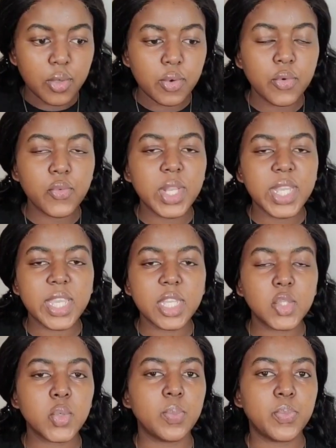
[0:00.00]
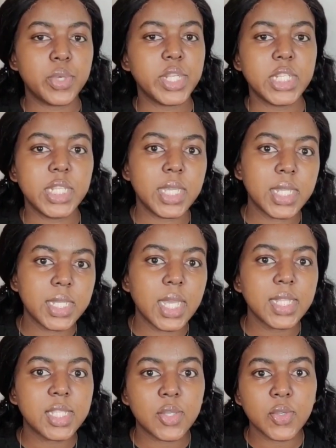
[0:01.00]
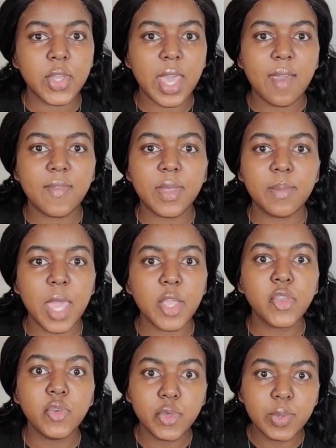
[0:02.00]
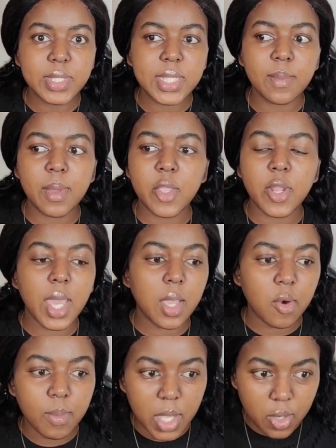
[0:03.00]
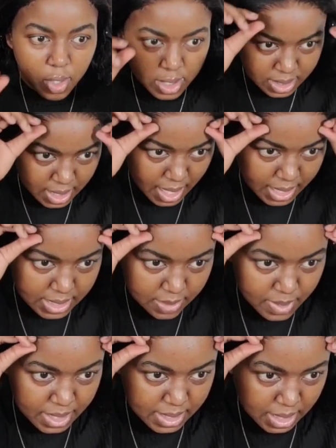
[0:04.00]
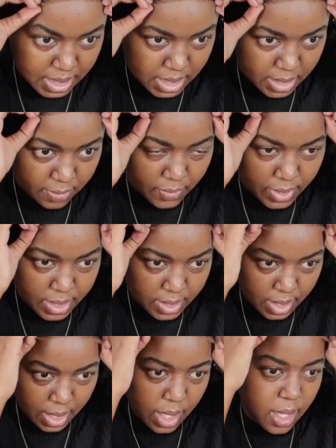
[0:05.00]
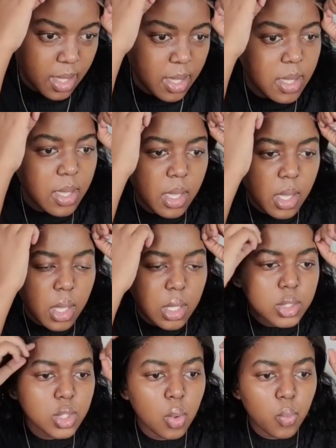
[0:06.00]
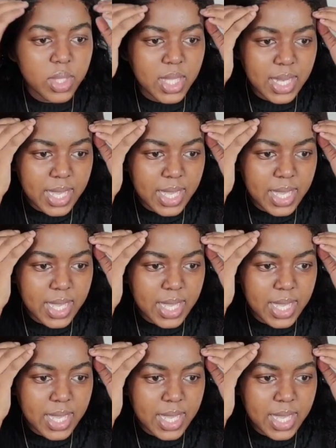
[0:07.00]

you don't really get to appreciate it until you have them and you use them and you're like, oh my gosh, they actually make such a difference. Okay, so with